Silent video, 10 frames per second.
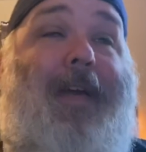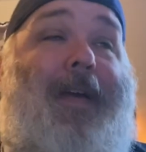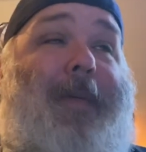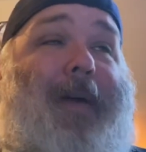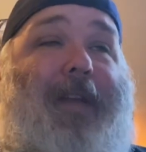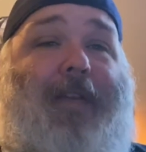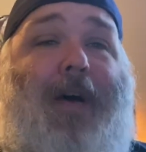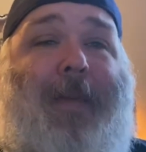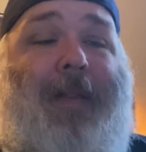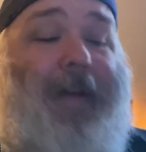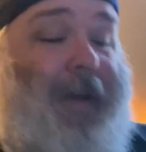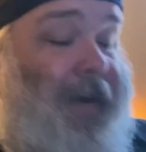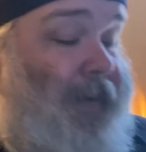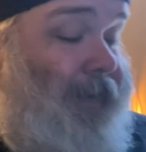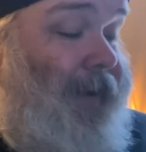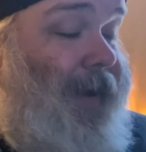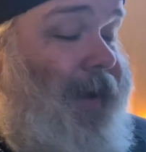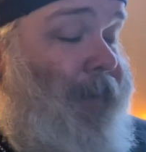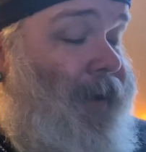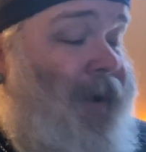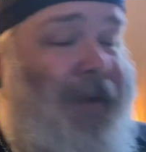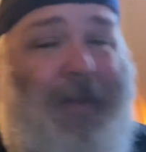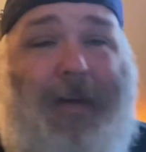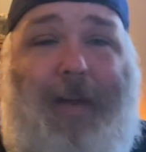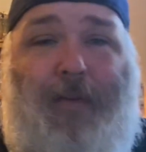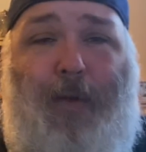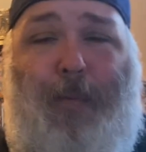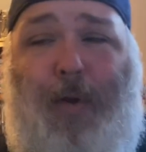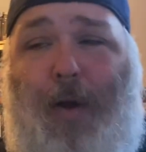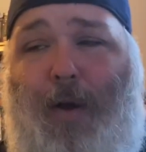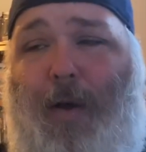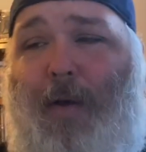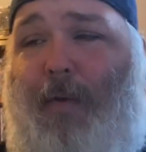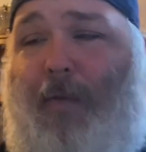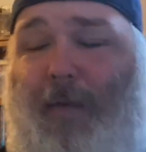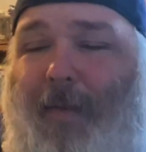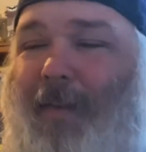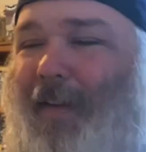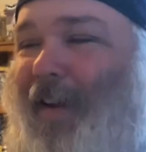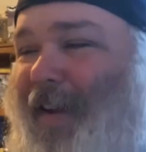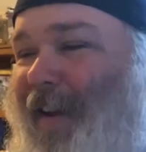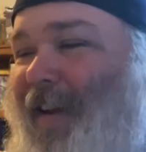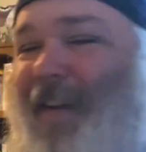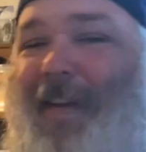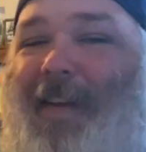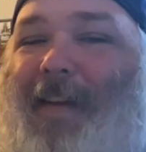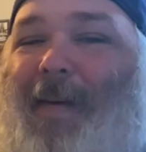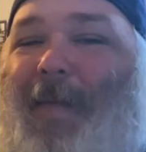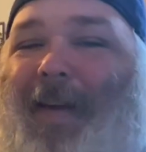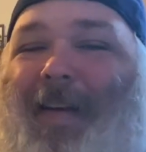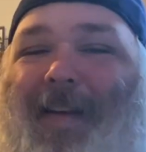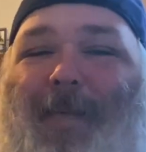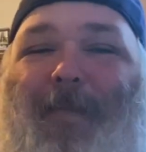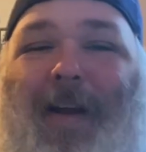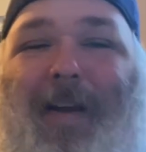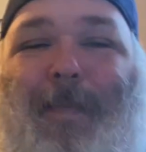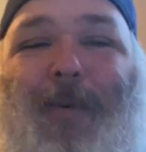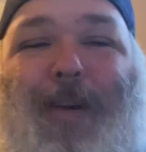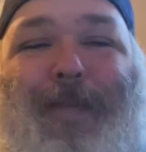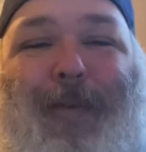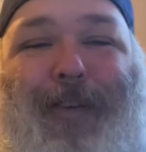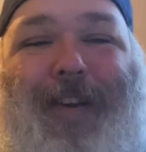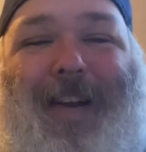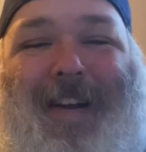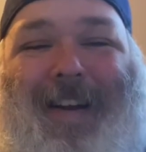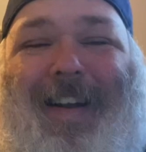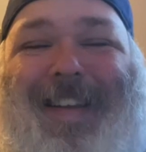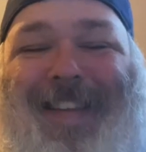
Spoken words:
But he saw me looking. He was like, "Hey man, you like superheroes?" I was like, "Yeah. I mean, I'm wearing a Marvel shirt."